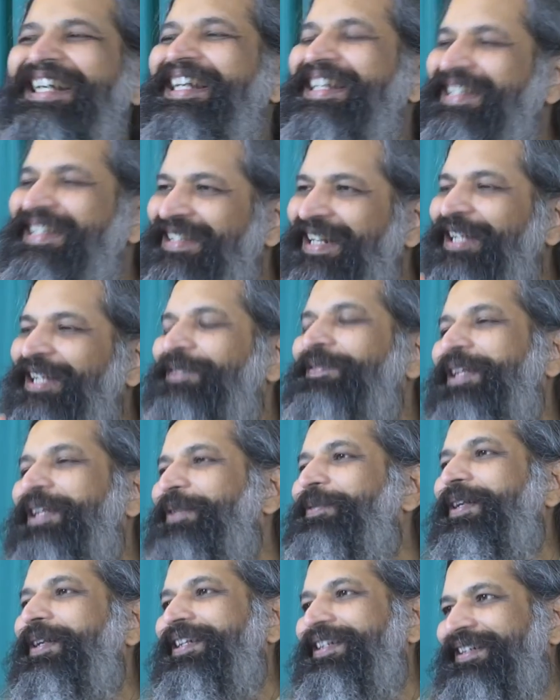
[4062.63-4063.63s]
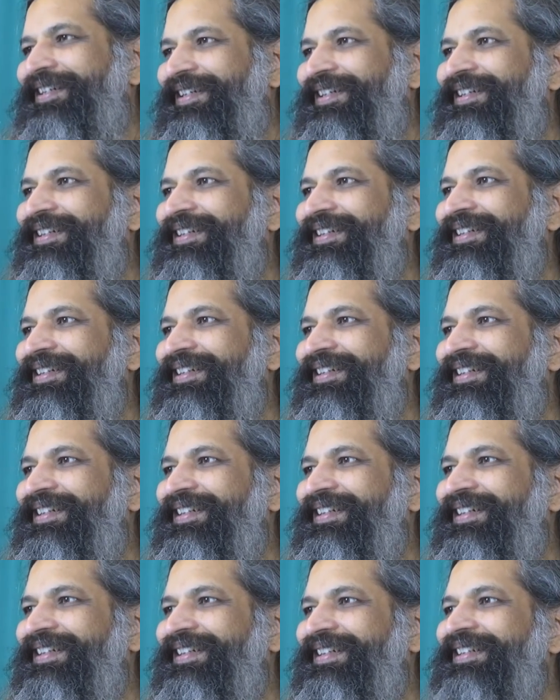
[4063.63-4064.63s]
sattvic quality,
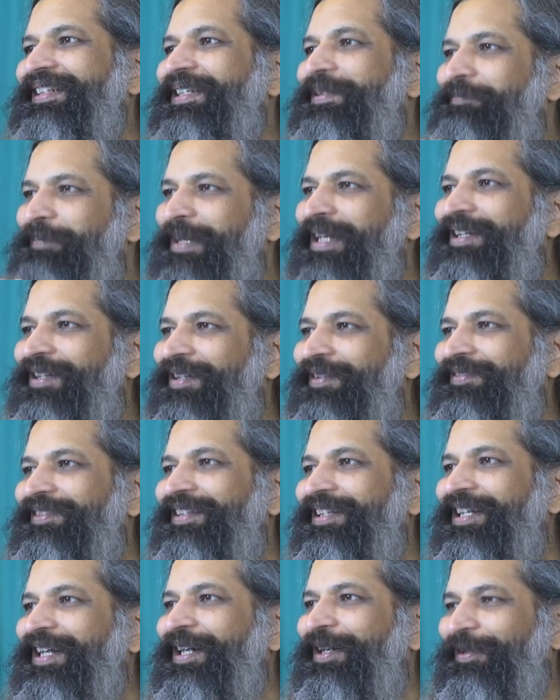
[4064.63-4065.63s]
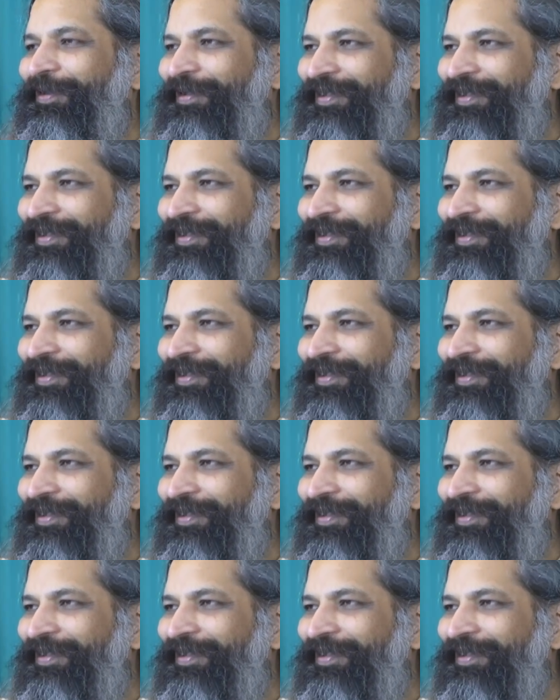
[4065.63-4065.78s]
the milk of the cow,